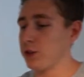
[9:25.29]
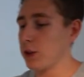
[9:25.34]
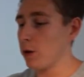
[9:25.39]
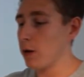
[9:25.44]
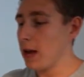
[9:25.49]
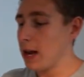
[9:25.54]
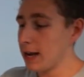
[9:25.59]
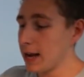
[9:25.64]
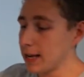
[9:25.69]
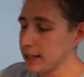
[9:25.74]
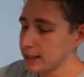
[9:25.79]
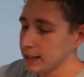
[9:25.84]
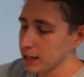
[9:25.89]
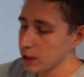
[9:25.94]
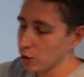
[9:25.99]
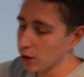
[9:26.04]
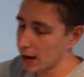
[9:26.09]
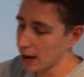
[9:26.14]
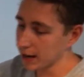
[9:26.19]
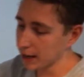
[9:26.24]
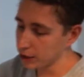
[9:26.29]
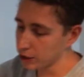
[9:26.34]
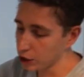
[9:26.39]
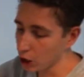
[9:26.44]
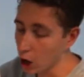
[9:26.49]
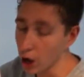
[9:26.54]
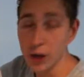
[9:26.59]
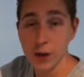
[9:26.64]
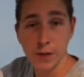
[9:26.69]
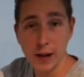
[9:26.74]
So let's say you're getting a
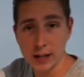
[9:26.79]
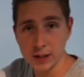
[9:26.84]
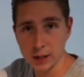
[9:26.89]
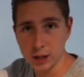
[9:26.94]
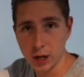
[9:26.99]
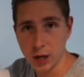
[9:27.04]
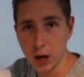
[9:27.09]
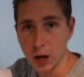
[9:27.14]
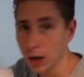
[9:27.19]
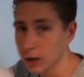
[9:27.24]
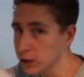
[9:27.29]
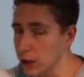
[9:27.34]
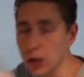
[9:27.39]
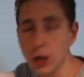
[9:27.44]
ton of add to carts,